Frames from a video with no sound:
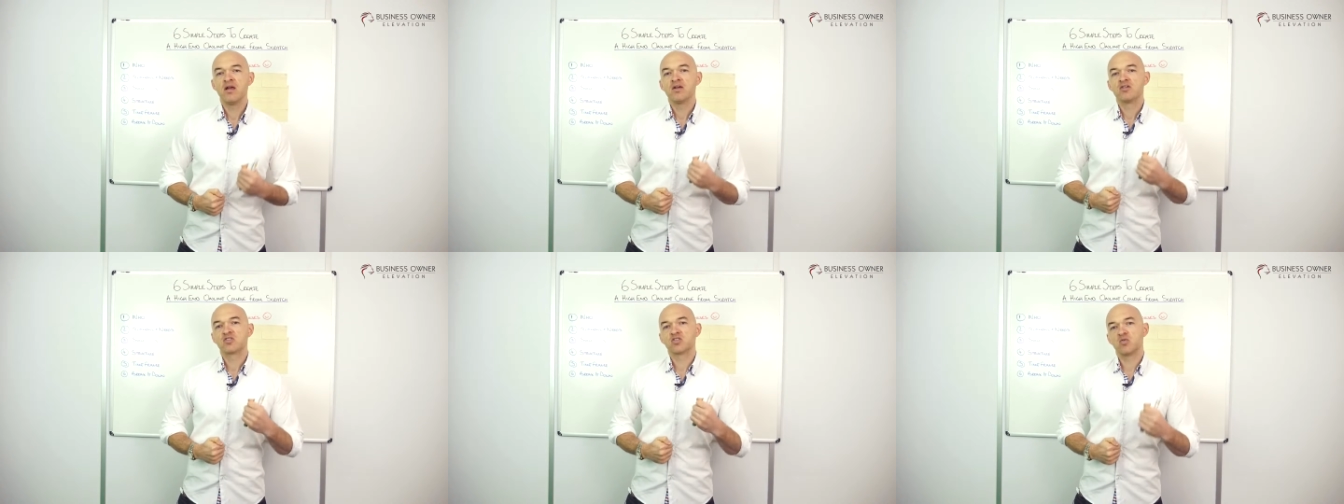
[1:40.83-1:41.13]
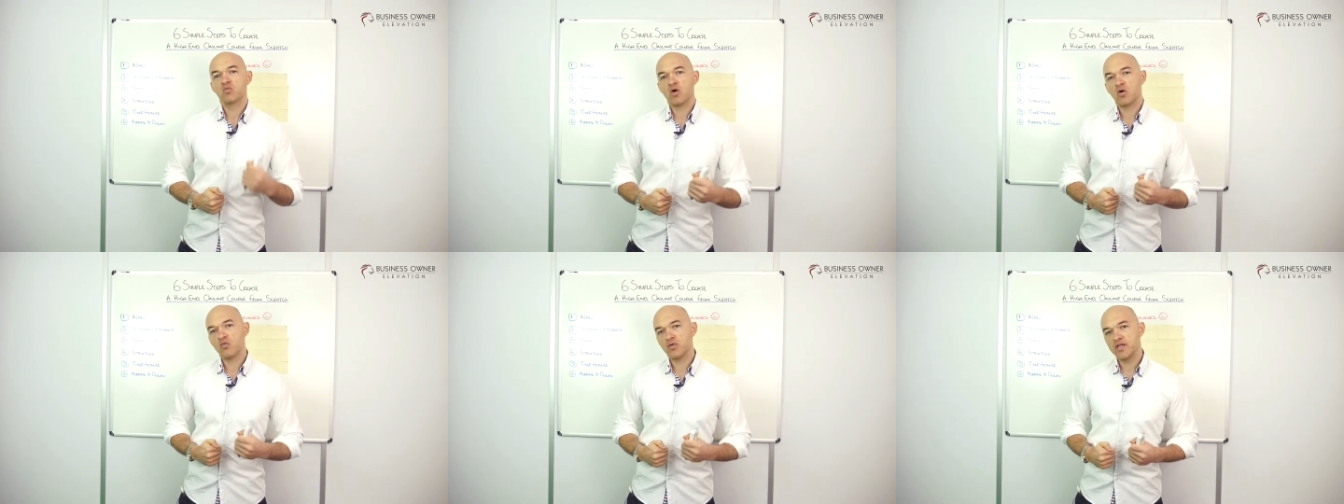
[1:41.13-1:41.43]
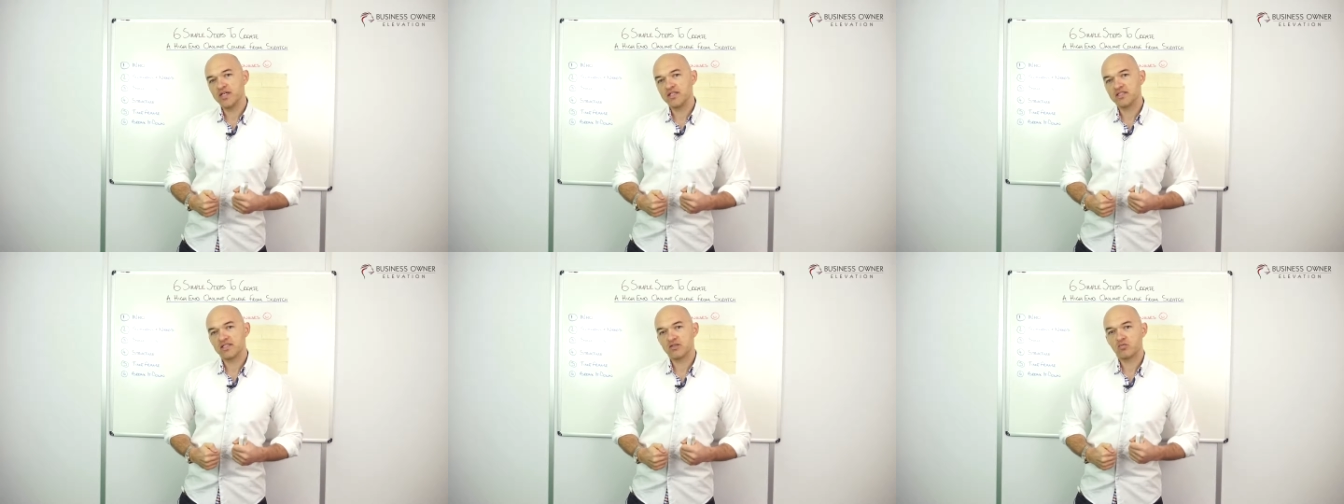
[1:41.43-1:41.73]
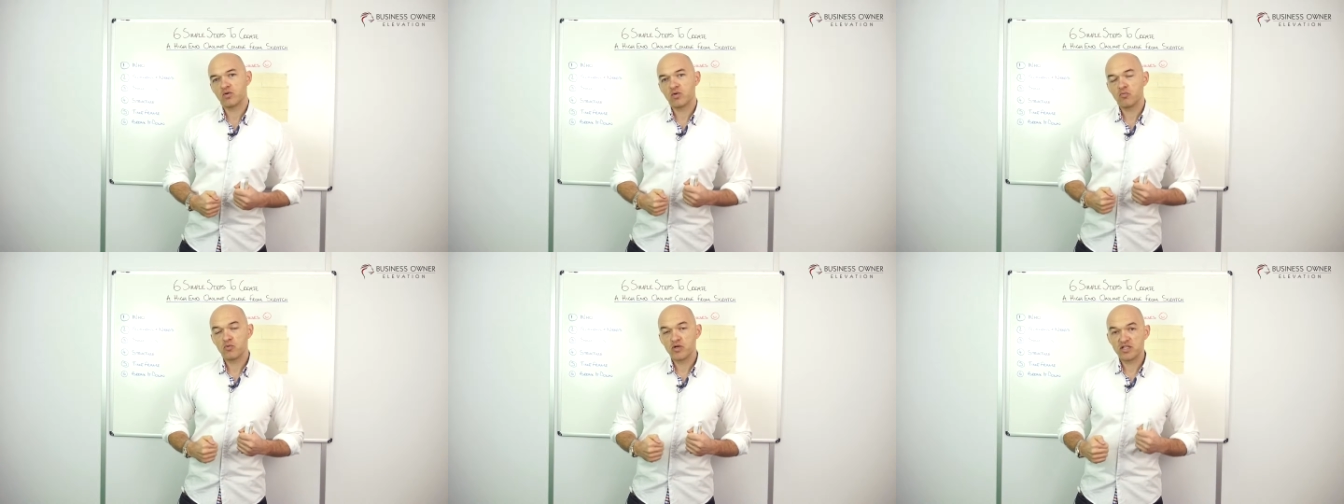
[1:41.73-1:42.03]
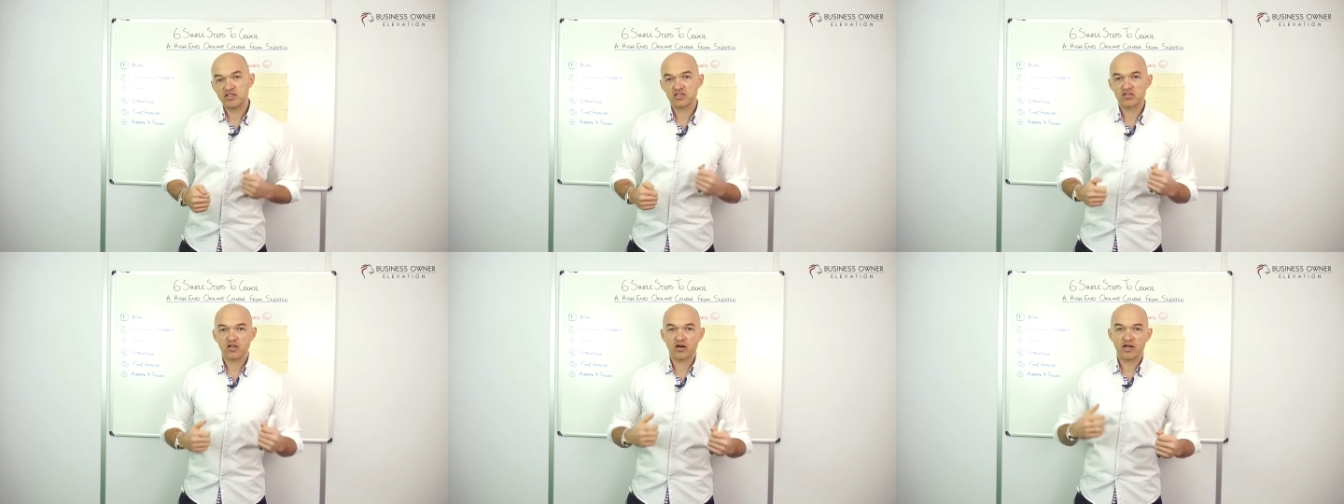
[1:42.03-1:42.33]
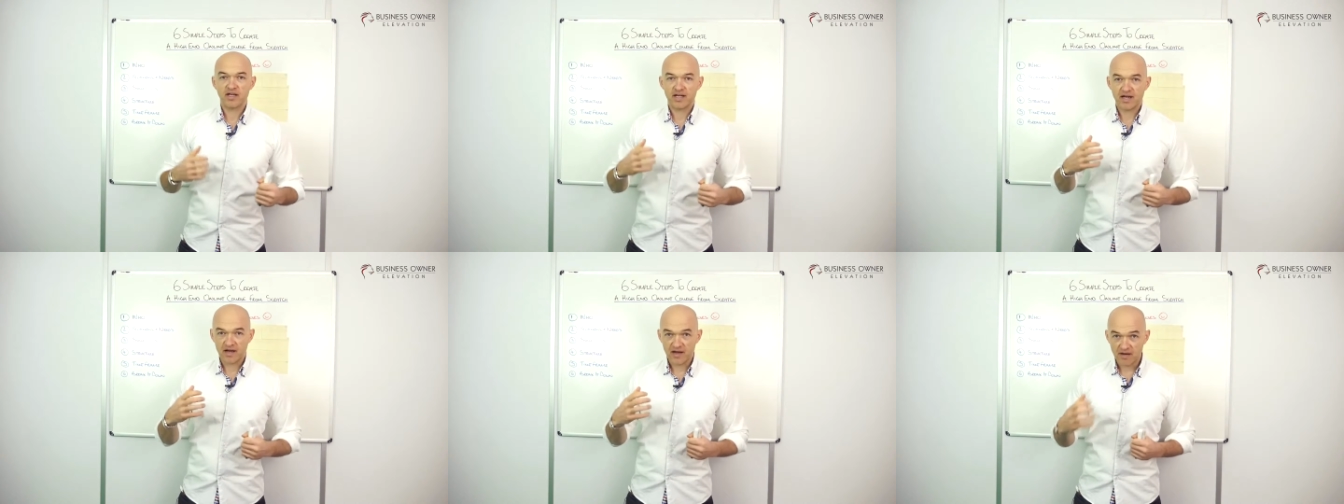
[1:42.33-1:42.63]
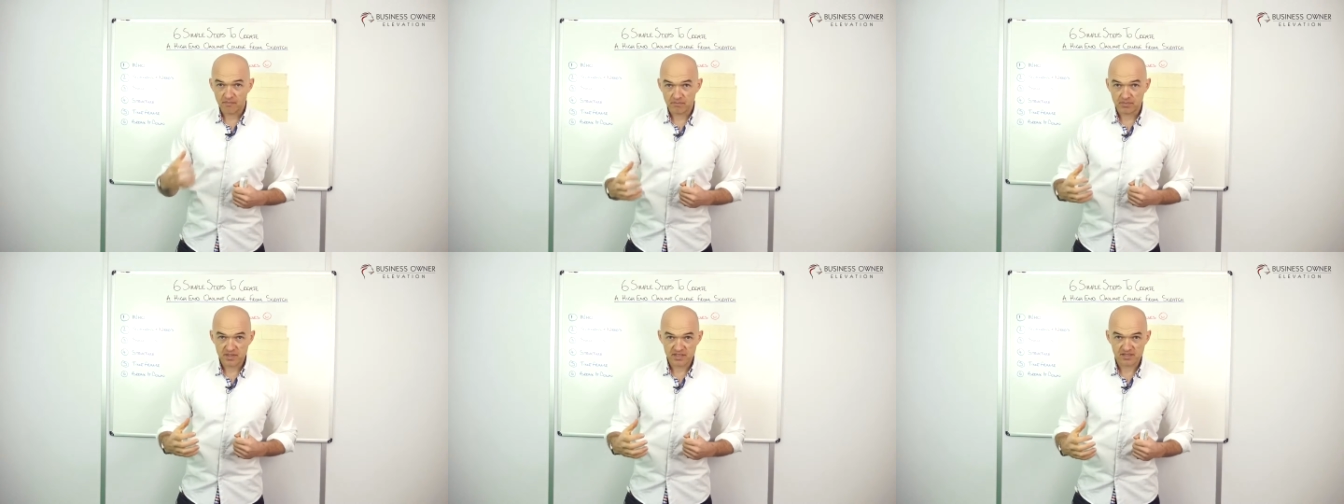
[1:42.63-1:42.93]
So what we did when we started out
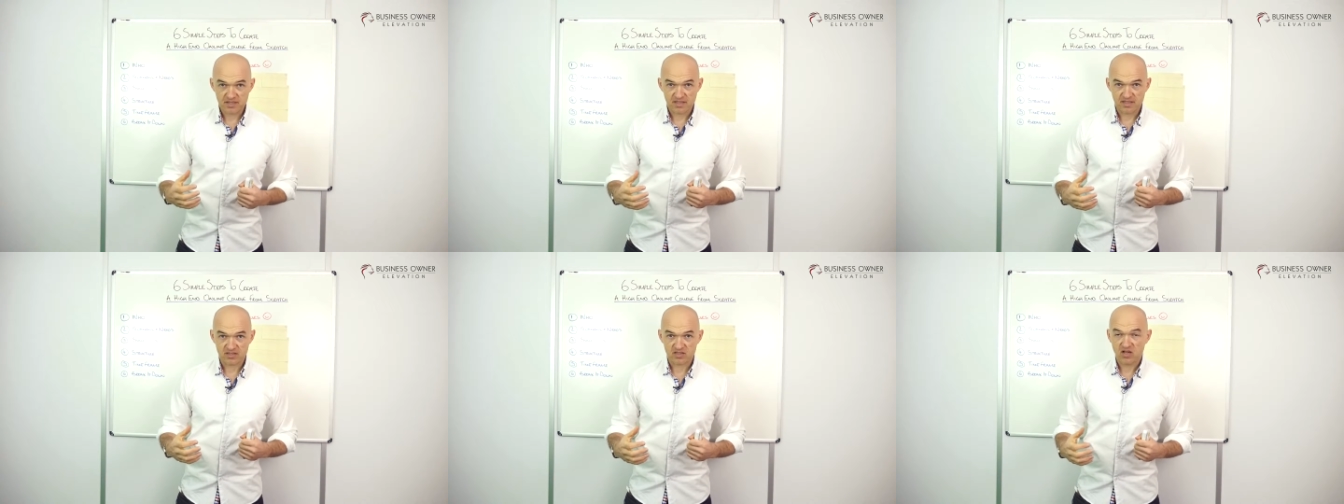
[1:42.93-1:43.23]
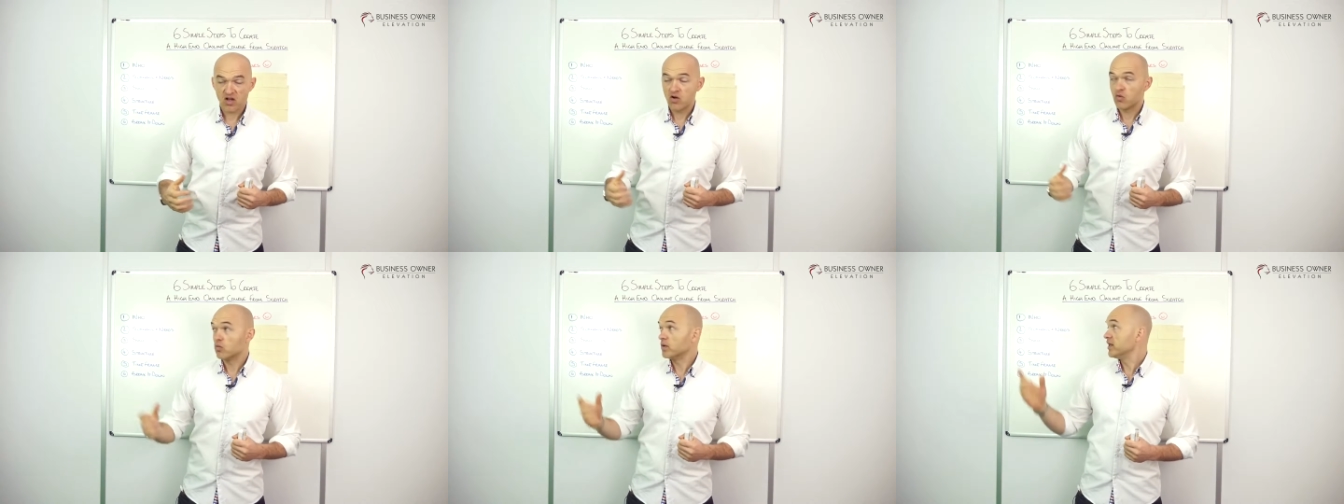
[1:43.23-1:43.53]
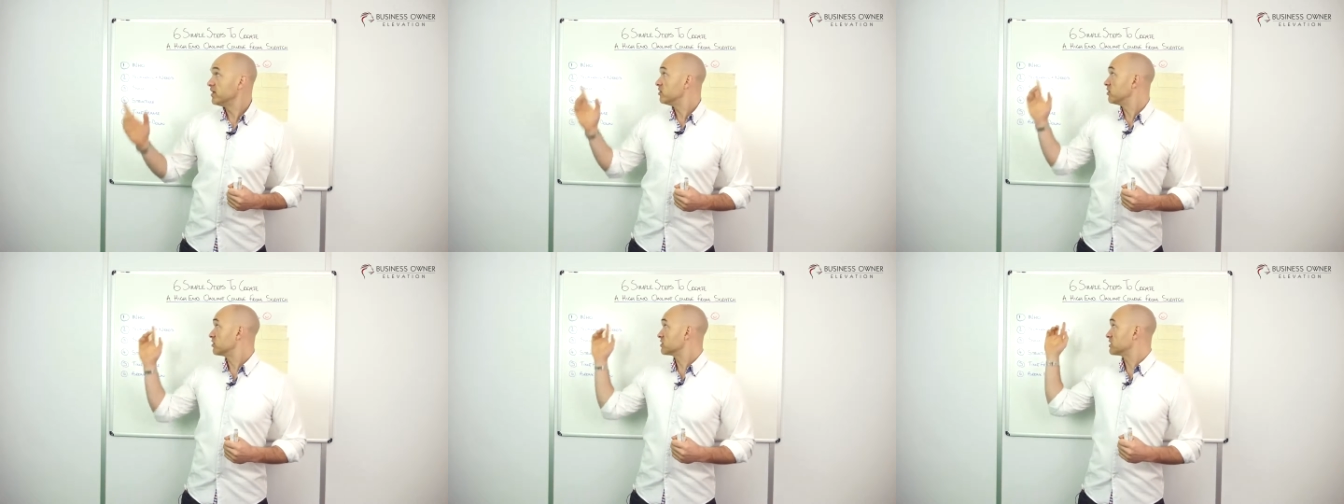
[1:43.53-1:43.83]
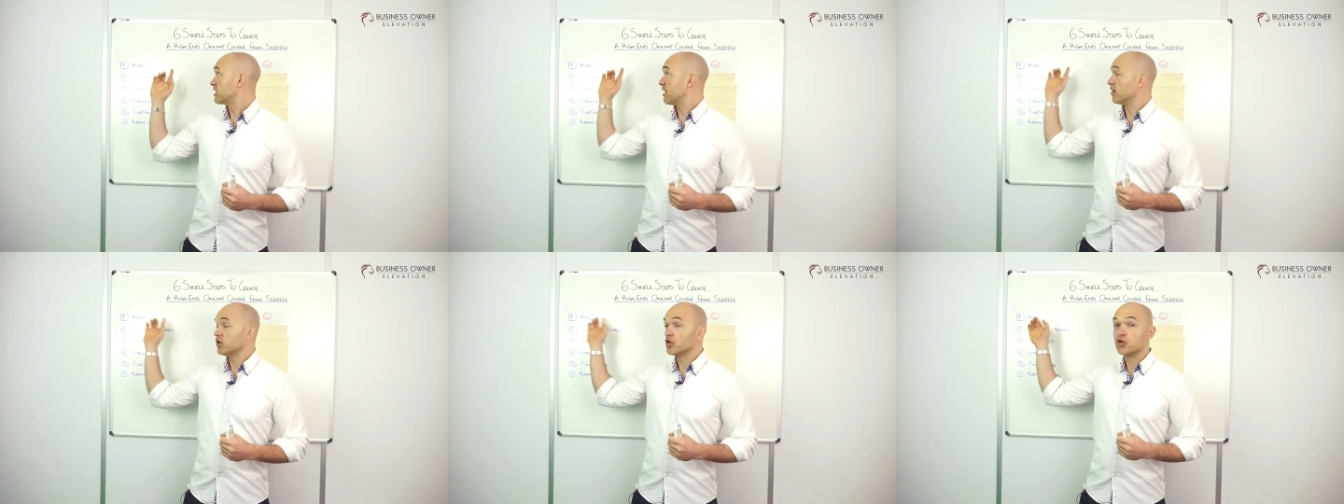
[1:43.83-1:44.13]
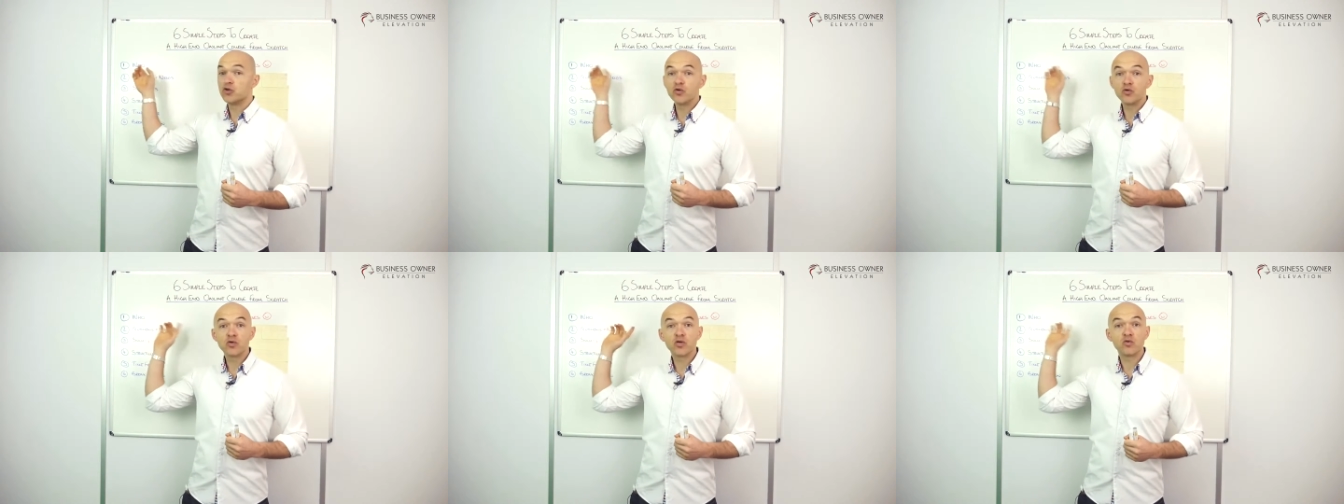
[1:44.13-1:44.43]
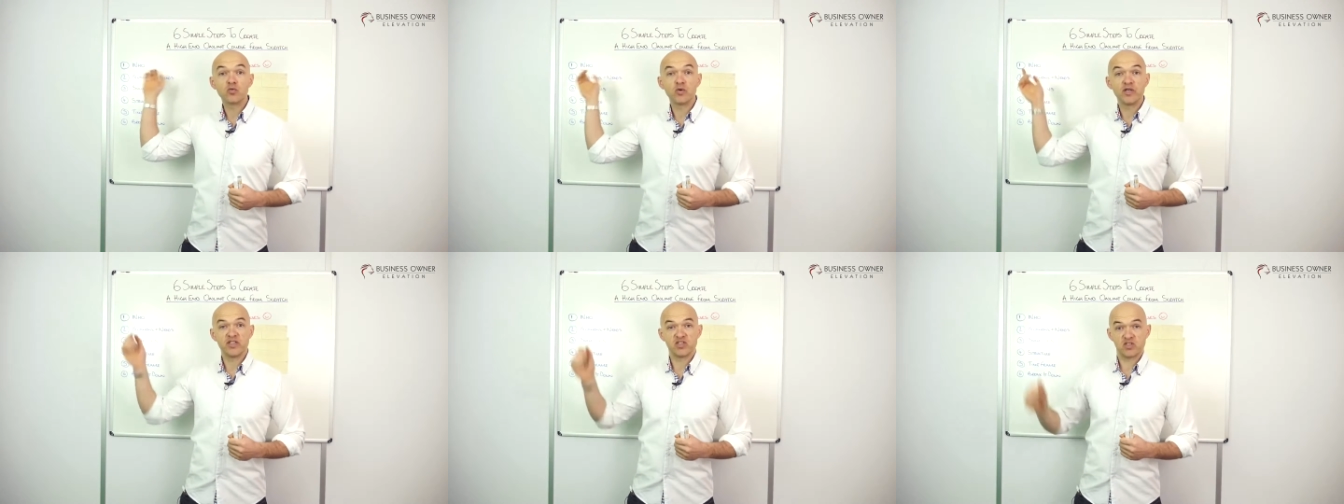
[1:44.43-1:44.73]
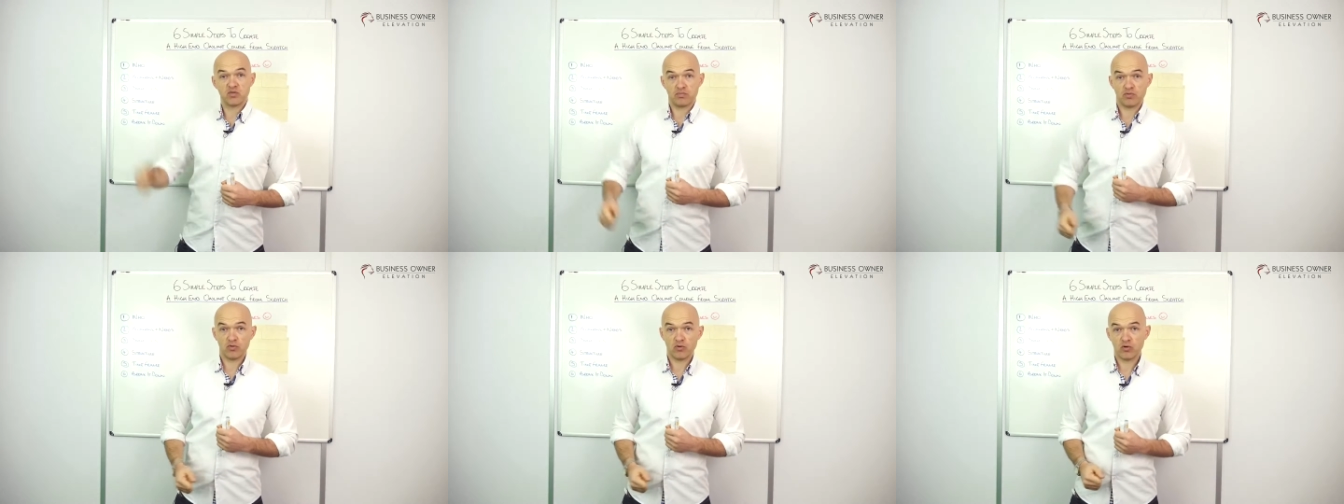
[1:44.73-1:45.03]
our business, we looked at who could we
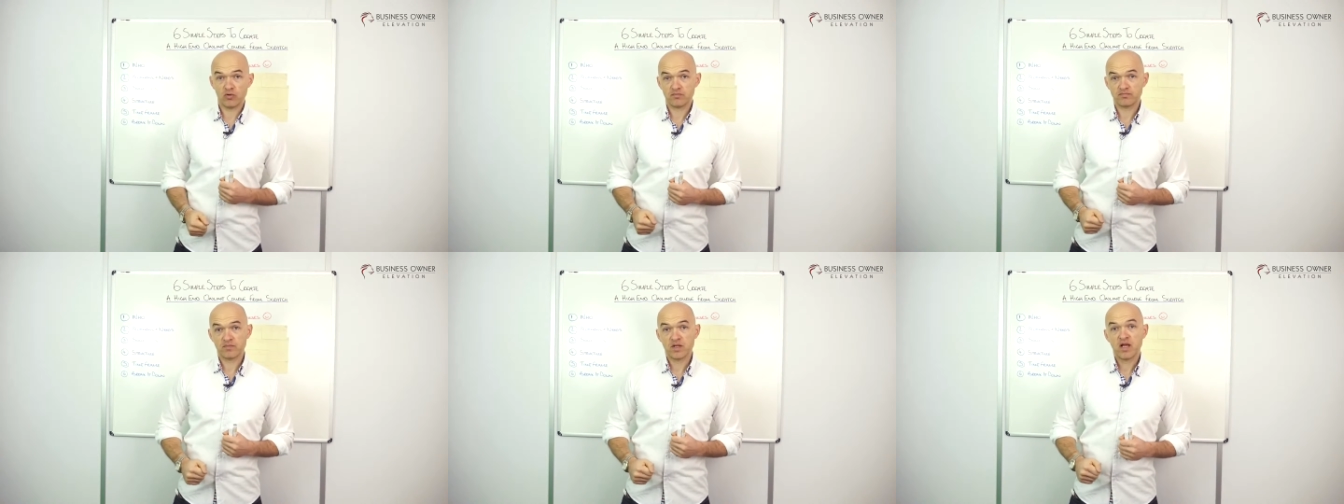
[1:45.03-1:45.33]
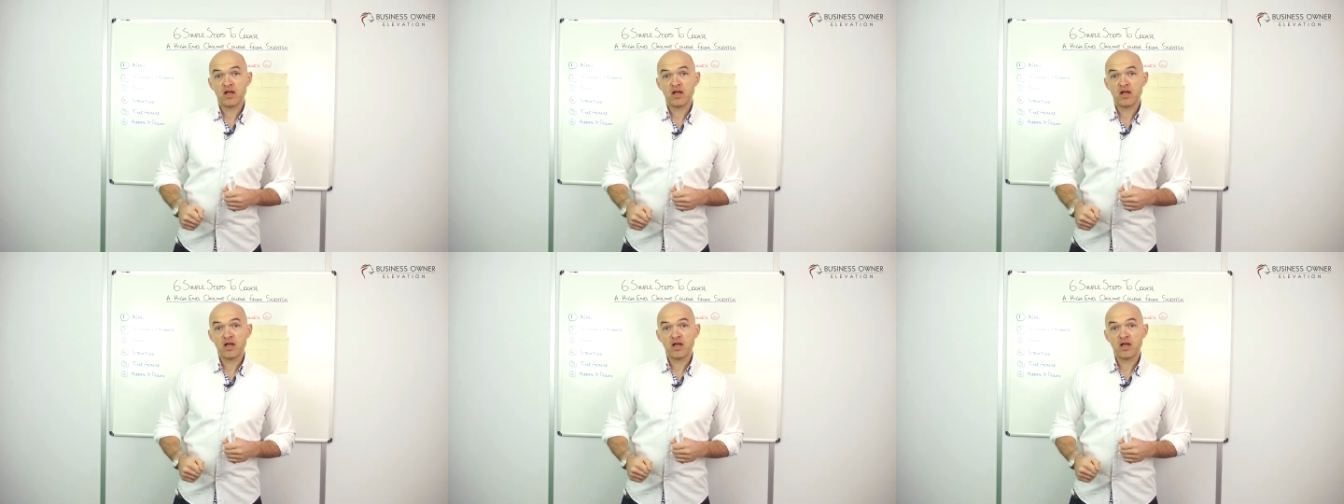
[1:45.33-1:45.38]
support.